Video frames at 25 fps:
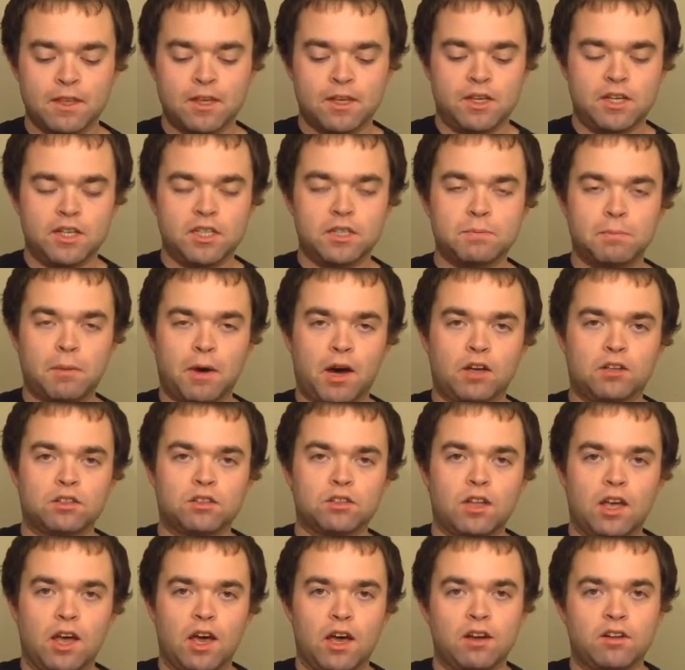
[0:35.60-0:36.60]
it's
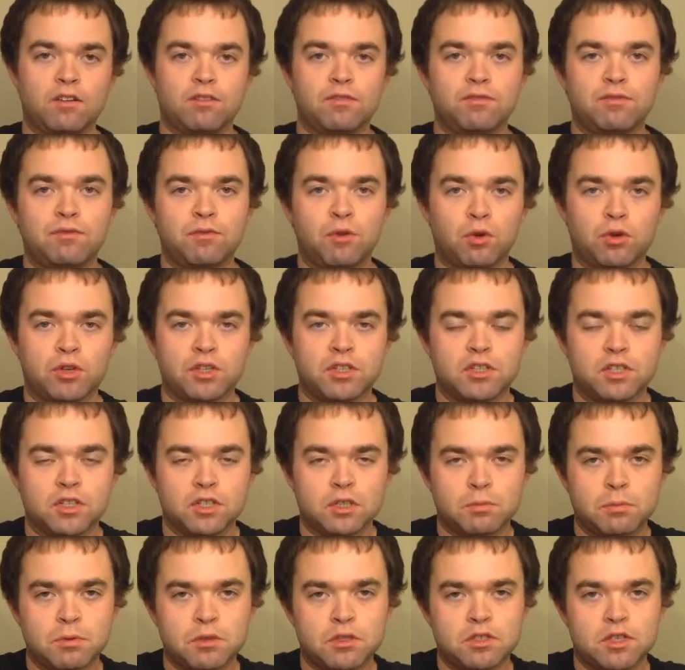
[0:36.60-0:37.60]
bottled at
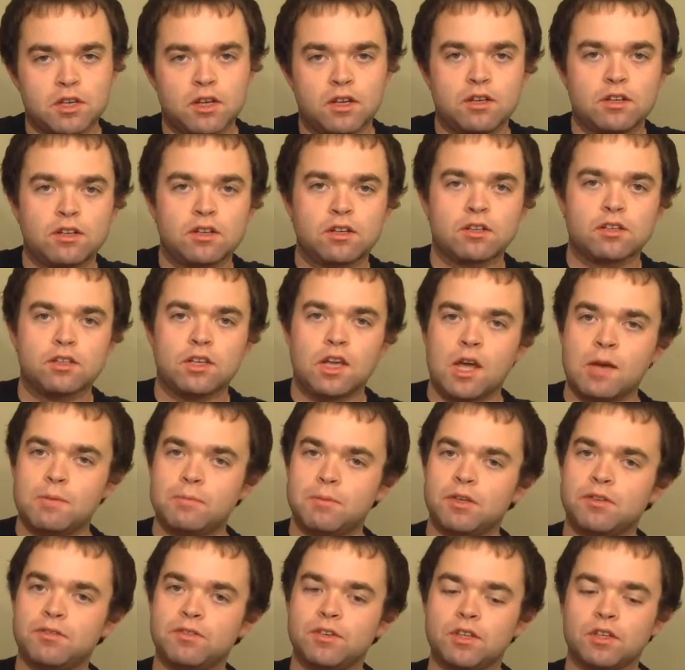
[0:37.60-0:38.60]
46%
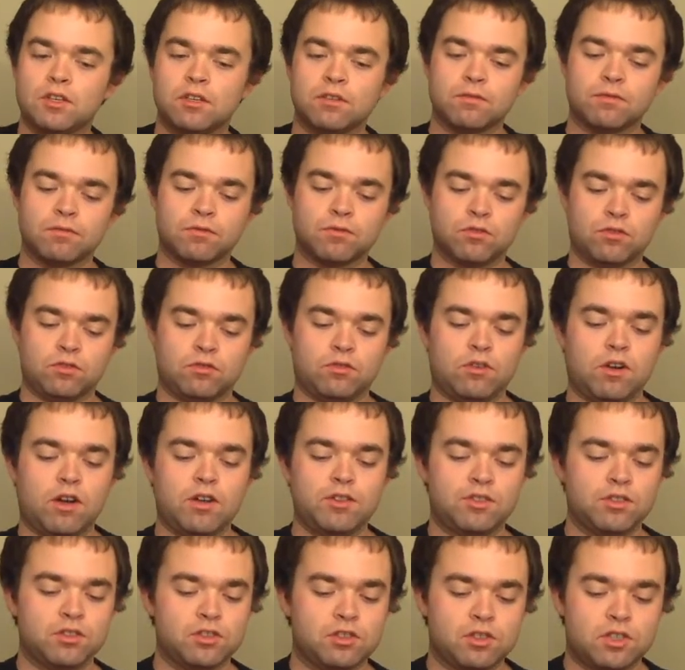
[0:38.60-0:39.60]
ABV,
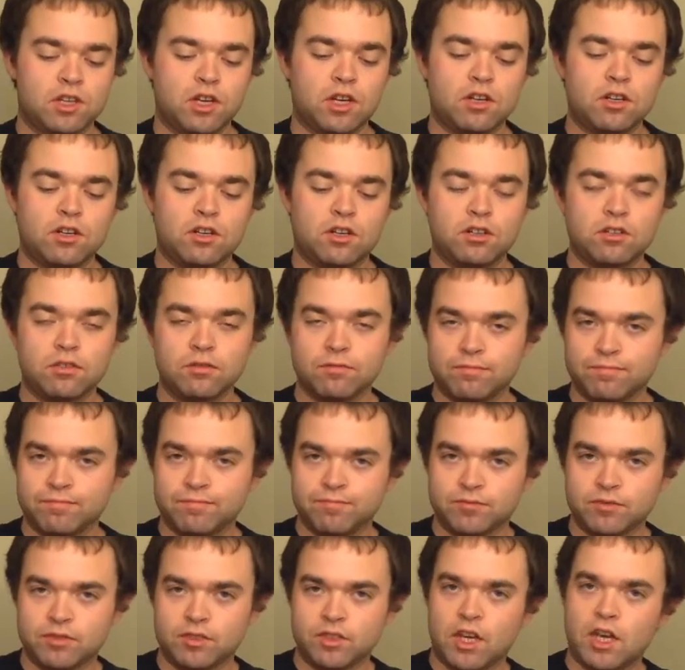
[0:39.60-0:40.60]
right? Their standard
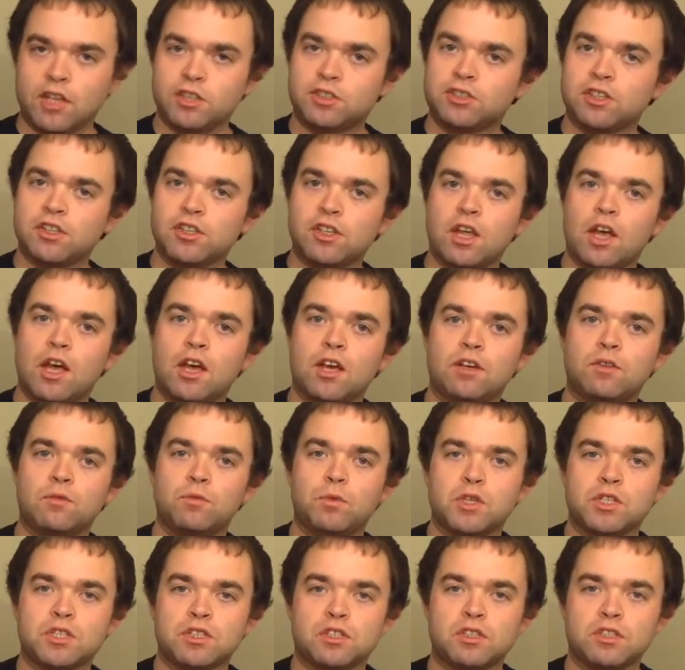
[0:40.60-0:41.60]
entry line
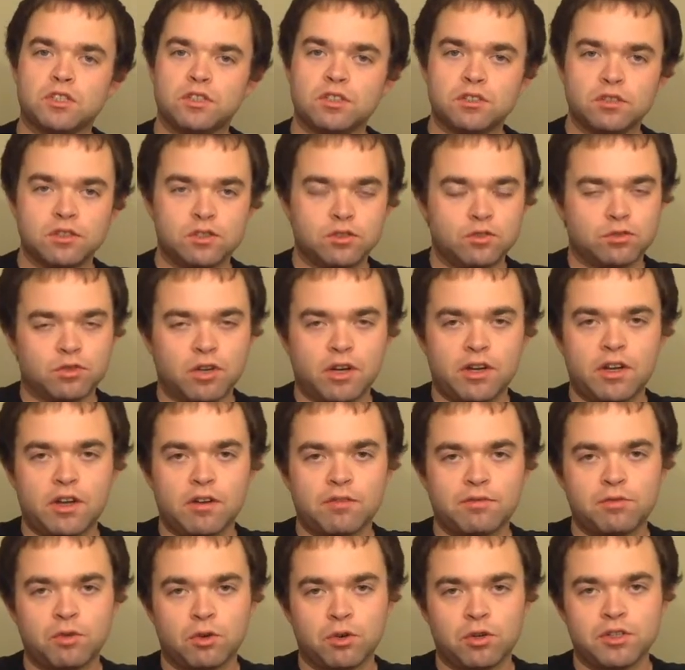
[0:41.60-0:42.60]
whiskey is right
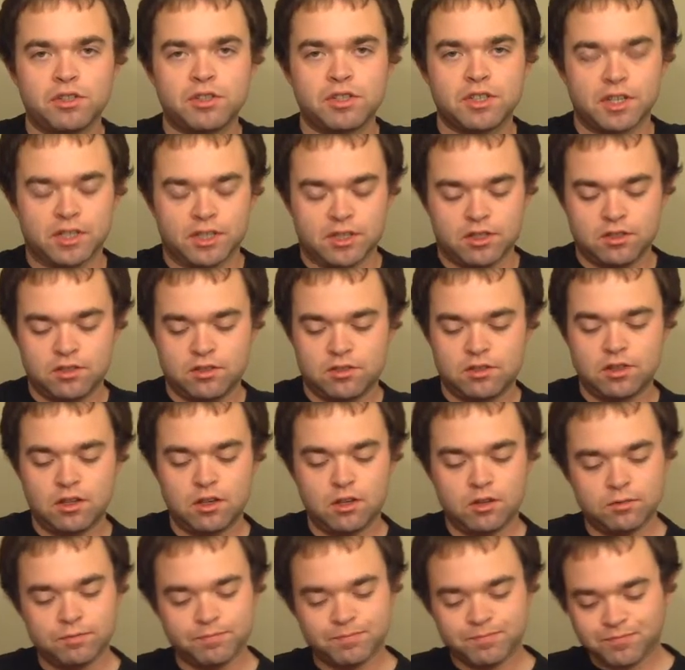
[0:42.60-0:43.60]
at 46,
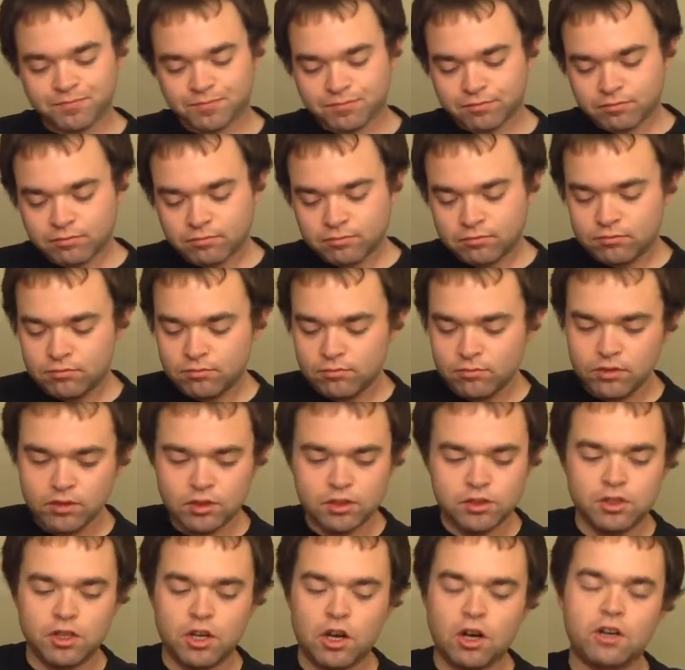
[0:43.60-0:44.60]
so
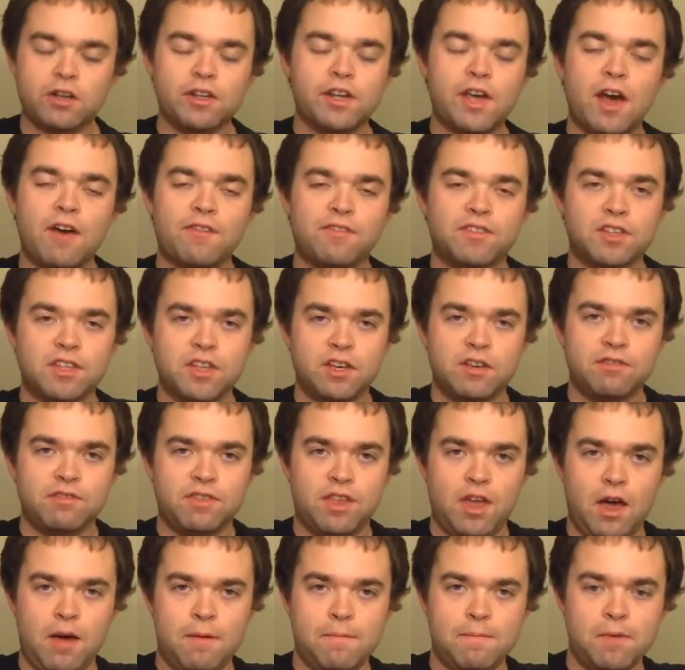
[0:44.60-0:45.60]
you already have to give
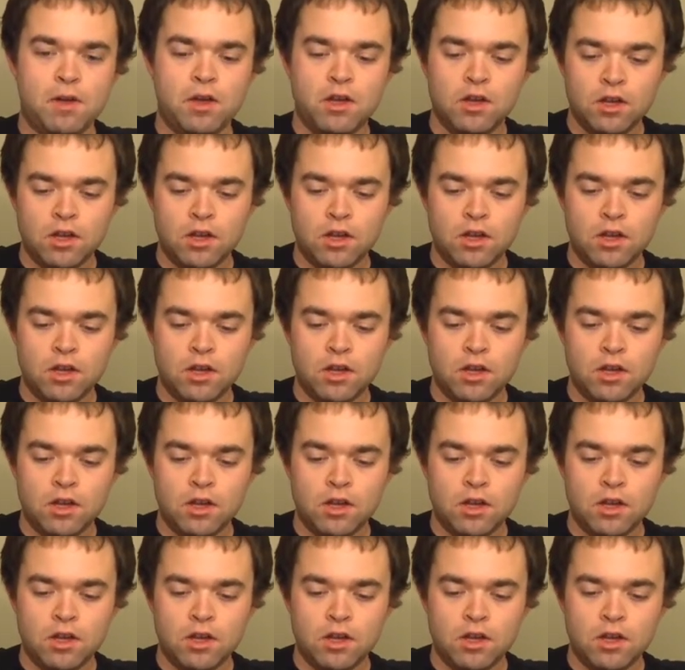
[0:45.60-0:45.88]
them